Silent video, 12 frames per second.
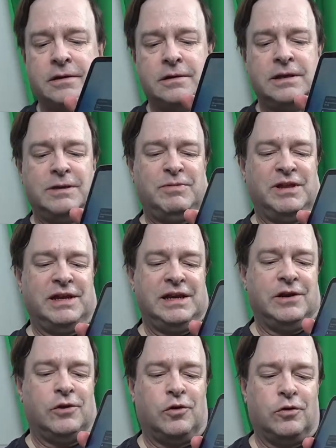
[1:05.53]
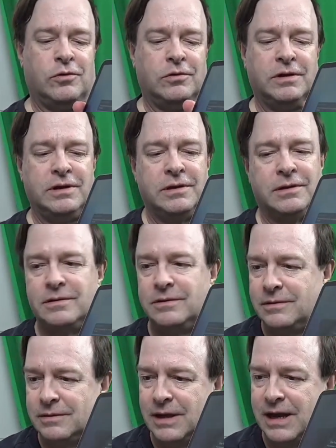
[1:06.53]
the ability to hold
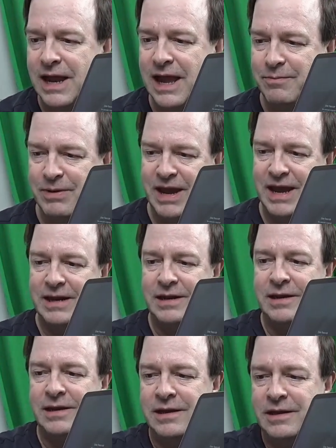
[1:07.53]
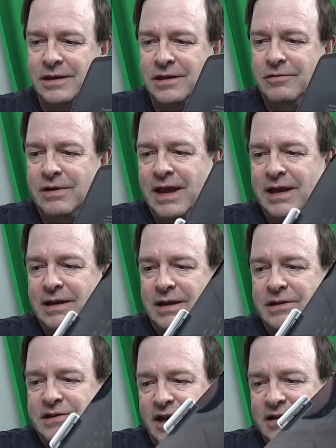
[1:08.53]
an iPad. You can
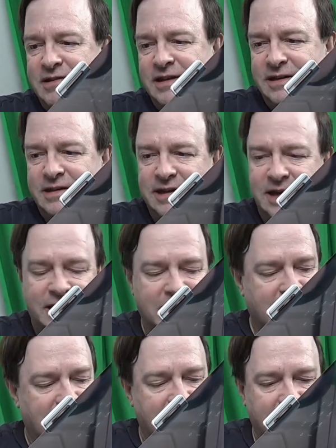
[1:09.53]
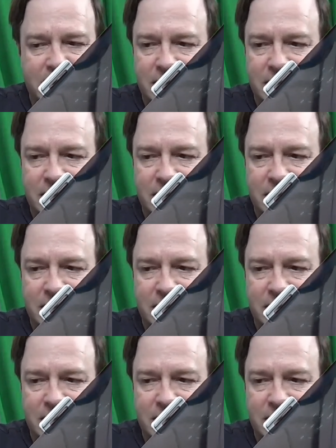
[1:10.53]
adjust it to any height